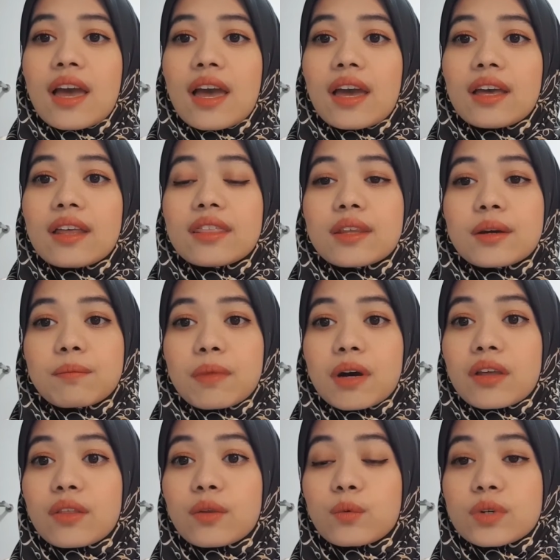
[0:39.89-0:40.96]
and the
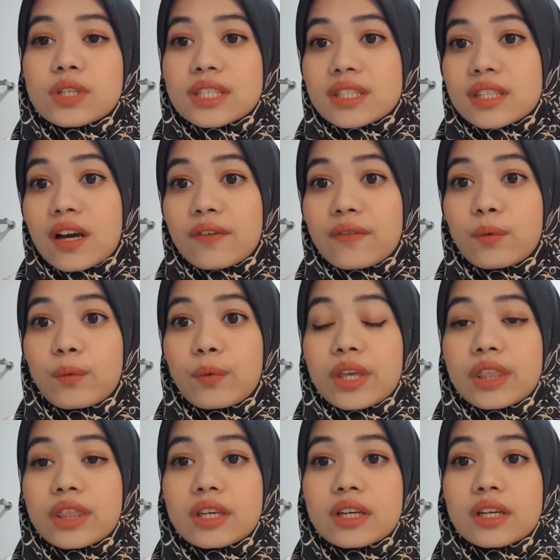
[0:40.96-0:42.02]
mouth was stuffed
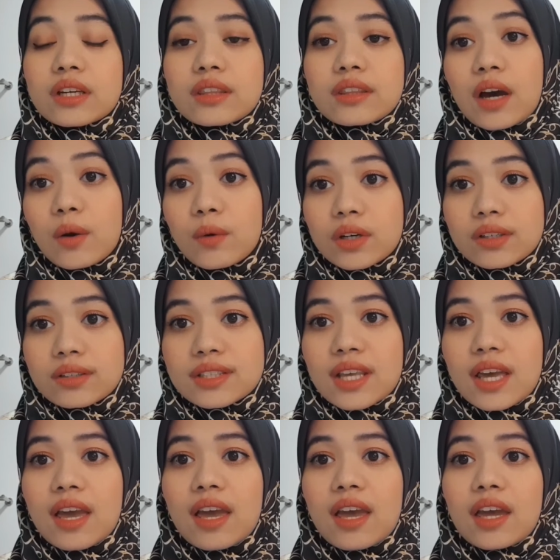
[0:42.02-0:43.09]
with the towels,
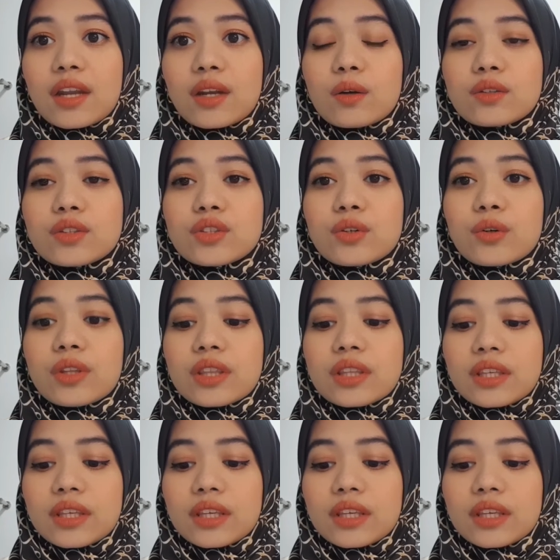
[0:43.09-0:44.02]
and also